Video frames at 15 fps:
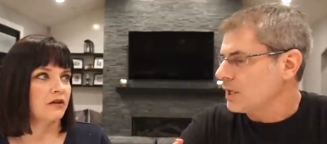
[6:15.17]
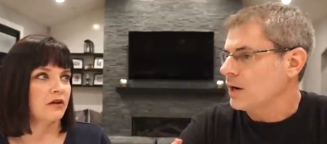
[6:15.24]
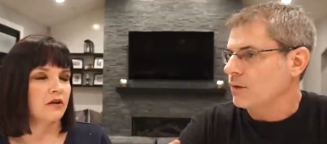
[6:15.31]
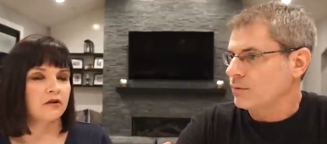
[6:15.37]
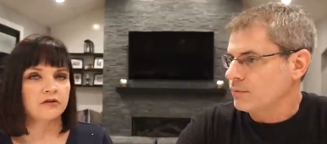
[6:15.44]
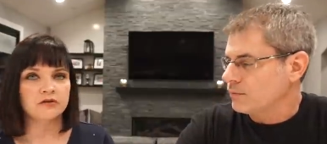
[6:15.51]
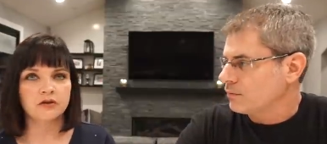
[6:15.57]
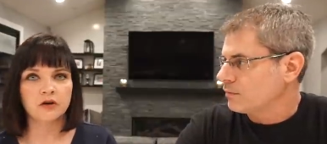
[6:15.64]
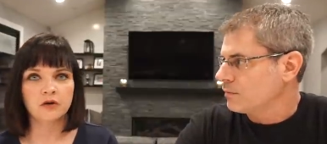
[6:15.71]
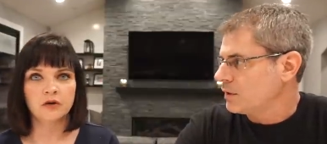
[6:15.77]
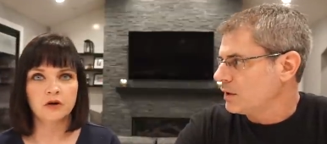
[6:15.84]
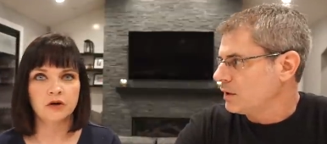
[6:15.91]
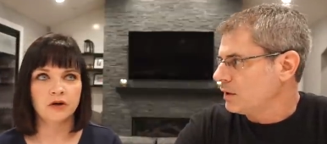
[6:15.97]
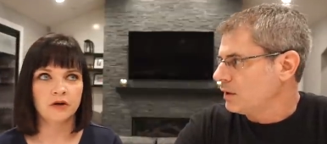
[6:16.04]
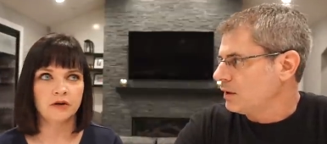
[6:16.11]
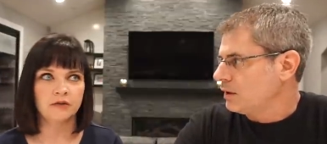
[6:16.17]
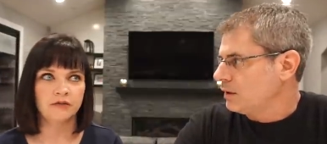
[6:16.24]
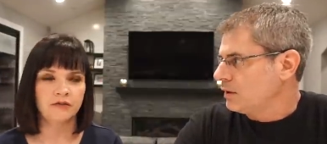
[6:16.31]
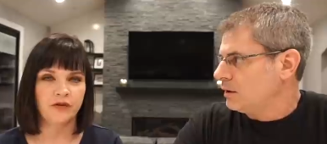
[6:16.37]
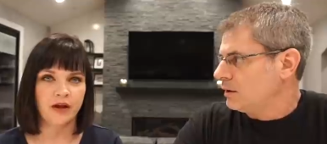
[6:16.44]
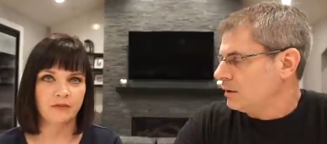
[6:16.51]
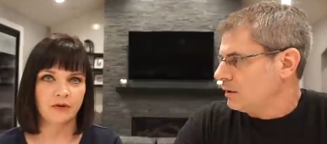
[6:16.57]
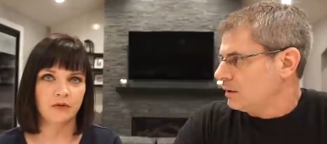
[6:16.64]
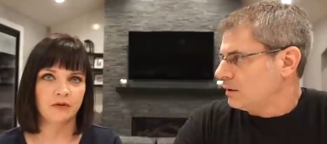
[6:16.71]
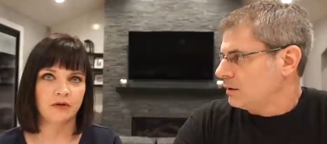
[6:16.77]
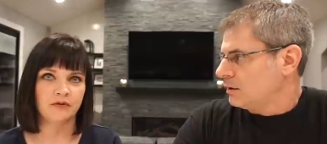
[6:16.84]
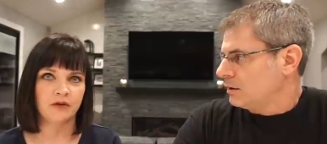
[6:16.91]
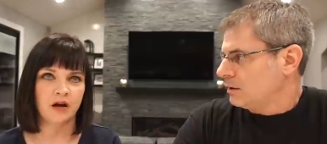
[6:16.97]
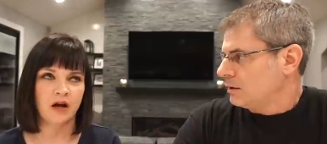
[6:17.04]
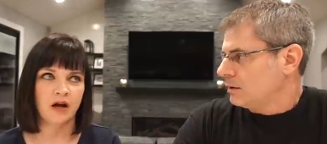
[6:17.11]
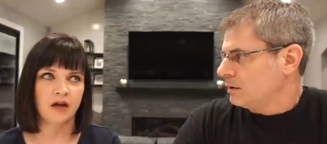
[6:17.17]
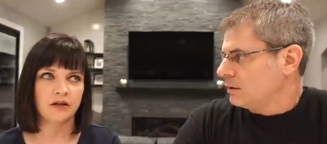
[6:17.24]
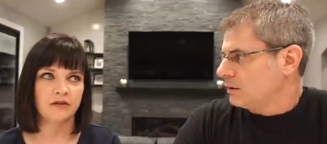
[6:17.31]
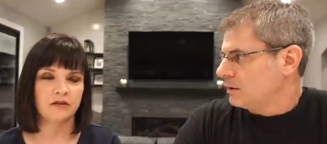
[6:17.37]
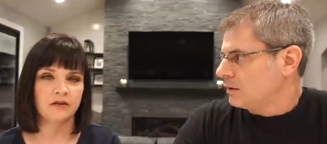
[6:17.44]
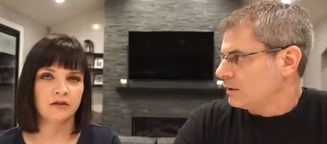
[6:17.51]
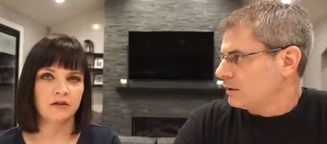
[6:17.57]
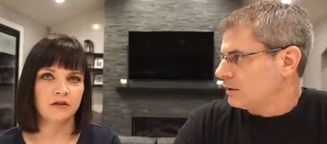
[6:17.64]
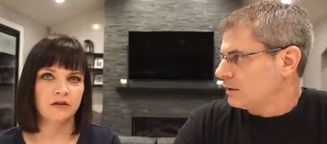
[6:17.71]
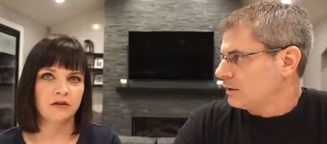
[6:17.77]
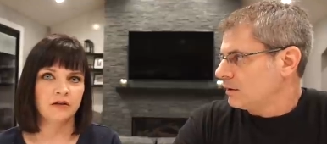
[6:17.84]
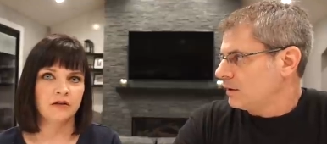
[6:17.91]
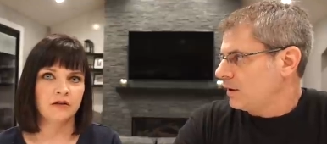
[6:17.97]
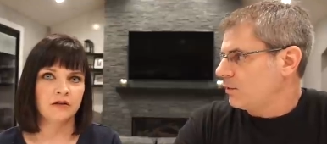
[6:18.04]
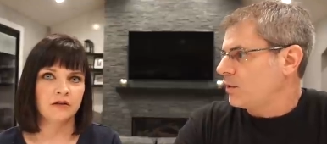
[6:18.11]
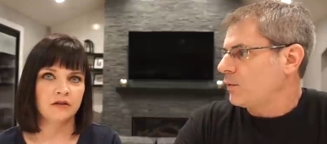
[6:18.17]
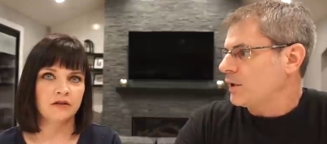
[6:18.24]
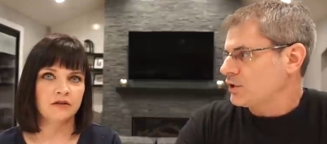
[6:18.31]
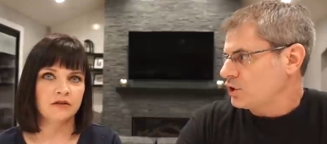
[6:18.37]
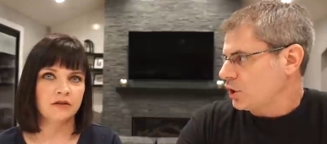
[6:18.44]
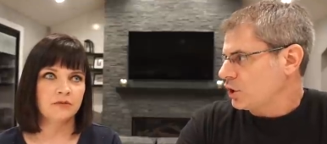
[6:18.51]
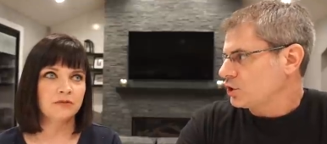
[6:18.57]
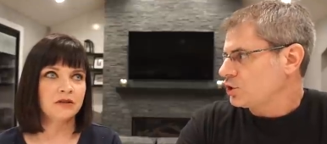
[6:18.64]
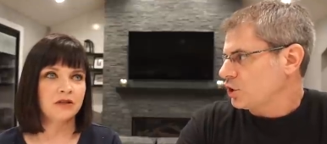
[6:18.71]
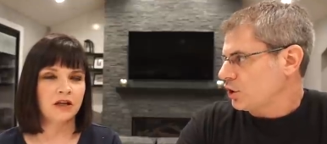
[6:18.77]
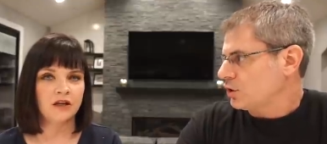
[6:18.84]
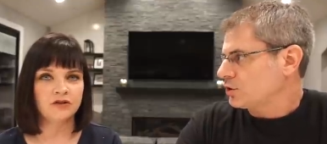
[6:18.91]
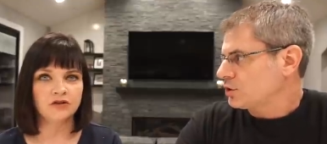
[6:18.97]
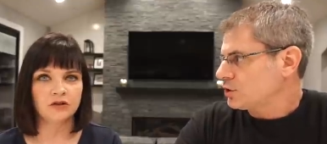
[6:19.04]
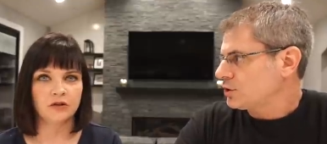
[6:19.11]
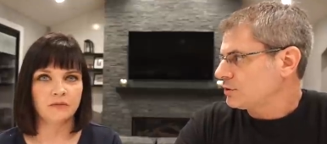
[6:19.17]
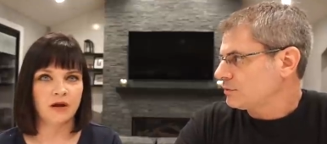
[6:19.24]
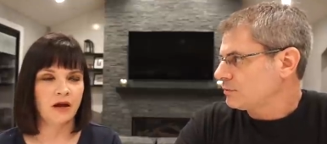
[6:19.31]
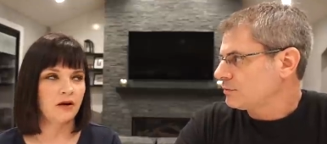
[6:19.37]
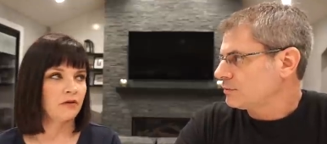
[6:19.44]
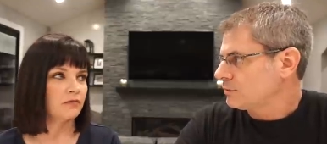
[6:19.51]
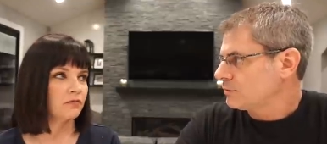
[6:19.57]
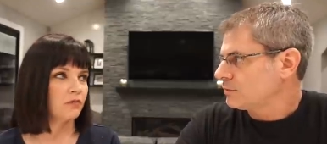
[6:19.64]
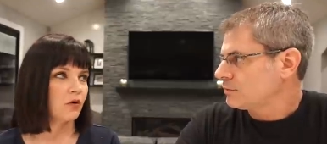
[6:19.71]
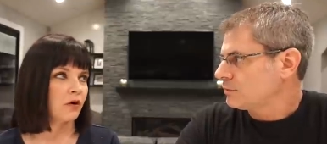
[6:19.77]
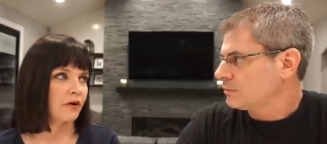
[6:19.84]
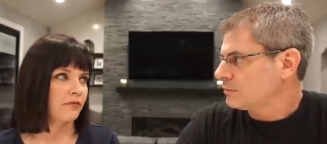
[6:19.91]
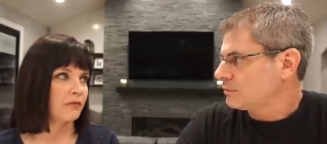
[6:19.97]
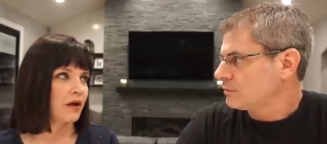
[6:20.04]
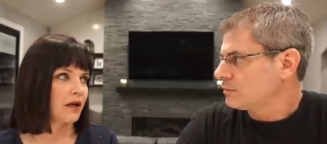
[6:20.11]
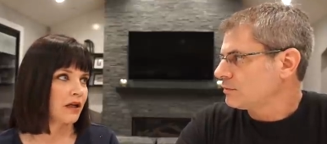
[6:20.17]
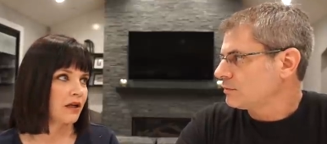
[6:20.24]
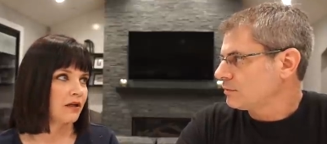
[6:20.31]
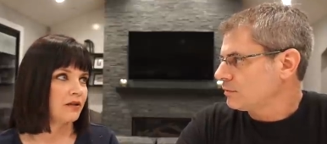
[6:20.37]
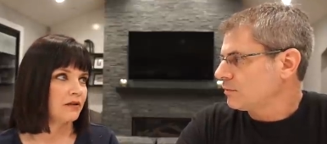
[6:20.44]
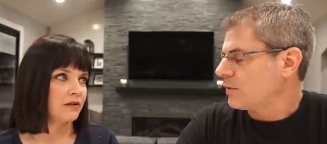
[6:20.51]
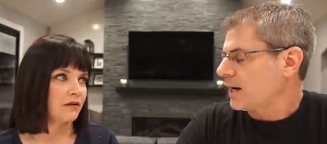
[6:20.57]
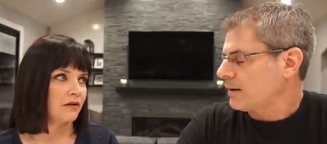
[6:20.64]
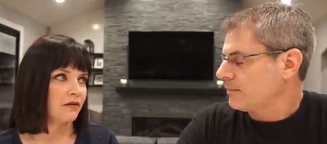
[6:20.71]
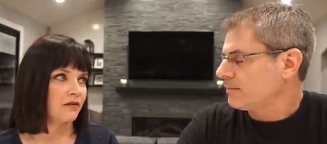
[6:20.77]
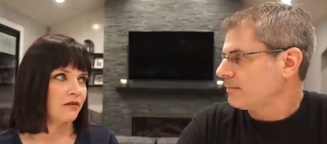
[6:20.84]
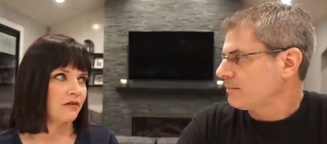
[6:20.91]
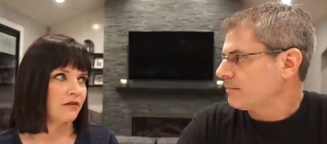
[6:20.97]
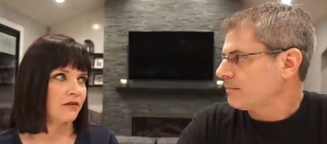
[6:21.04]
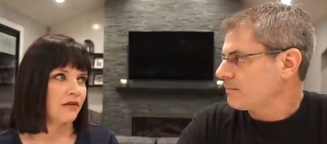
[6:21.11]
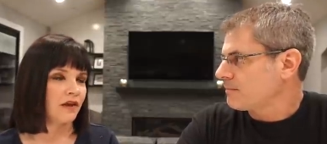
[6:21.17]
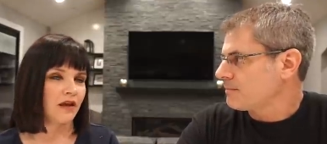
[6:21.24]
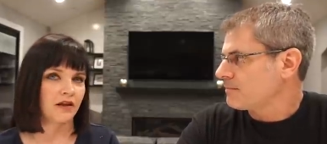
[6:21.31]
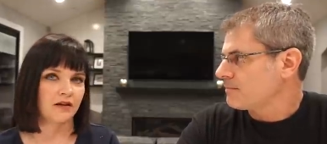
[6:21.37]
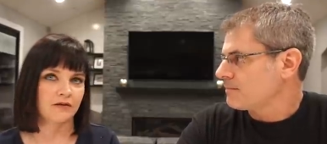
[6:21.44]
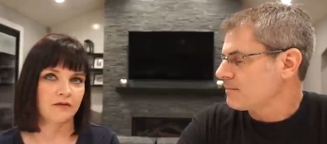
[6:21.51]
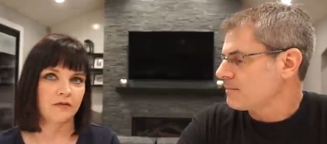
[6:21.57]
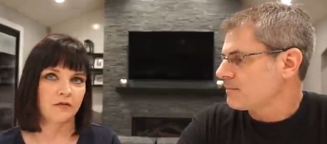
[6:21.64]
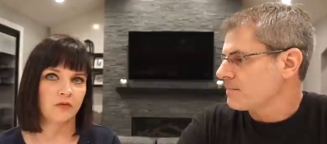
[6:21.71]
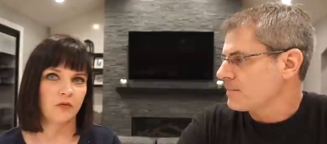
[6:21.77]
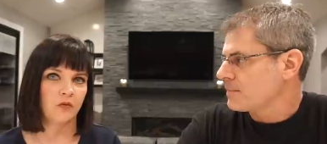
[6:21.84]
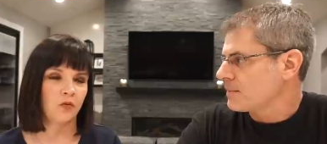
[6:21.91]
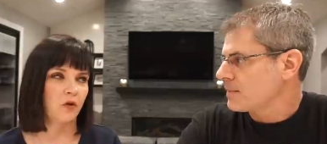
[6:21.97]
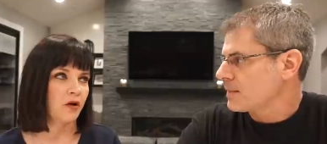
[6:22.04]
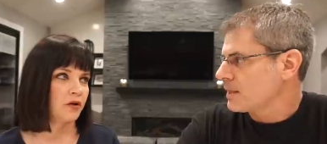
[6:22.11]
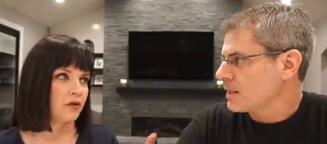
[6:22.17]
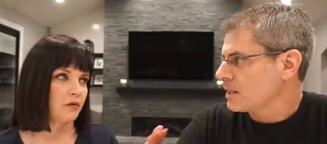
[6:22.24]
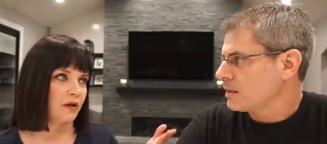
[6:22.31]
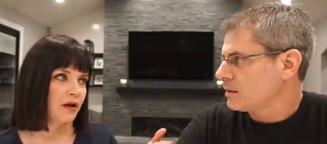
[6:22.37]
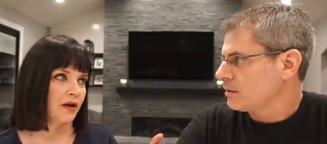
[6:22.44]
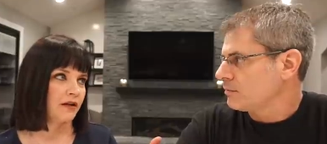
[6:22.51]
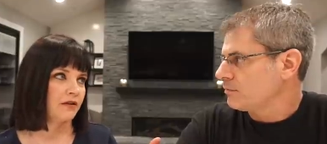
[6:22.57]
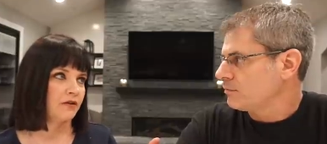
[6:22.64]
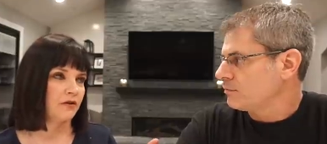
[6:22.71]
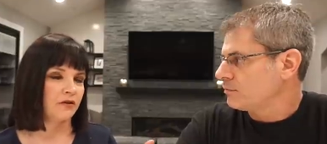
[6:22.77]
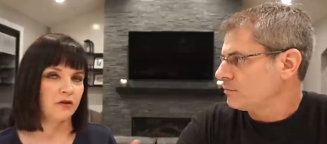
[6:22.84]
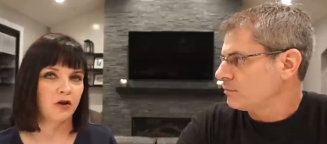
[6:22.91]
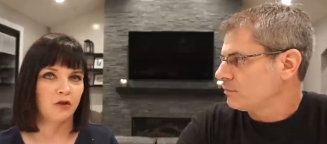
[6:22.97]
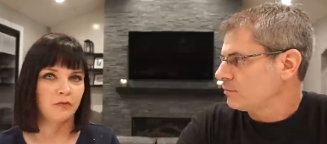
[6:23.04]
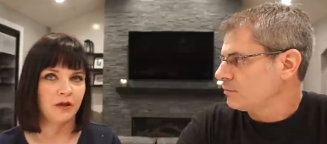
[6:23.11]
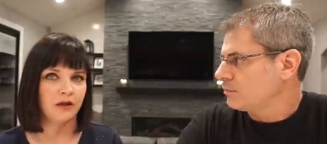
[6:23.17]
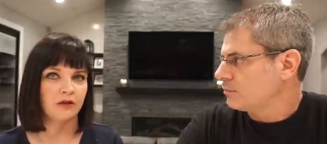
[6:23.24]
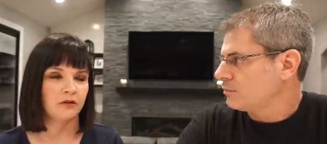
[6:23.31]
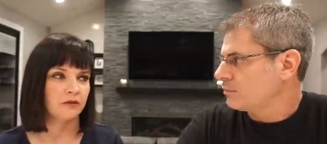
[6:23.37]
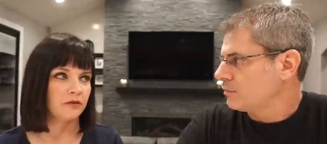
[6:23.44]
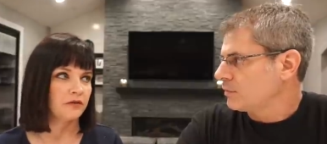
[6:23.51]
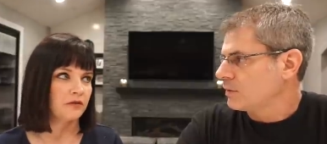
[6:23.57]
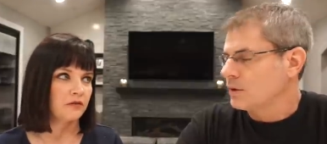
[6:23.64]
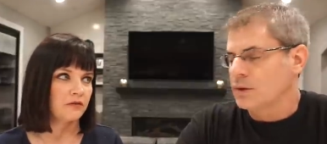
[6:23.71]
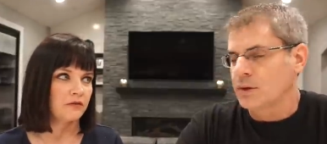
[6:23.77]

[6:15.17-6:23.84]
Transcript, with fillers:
Speaker 1: No. So her family would have got
Speaker 2: it would have went a to her church. substantial
Speaker 1: amount more of money Right. than what you had commingled.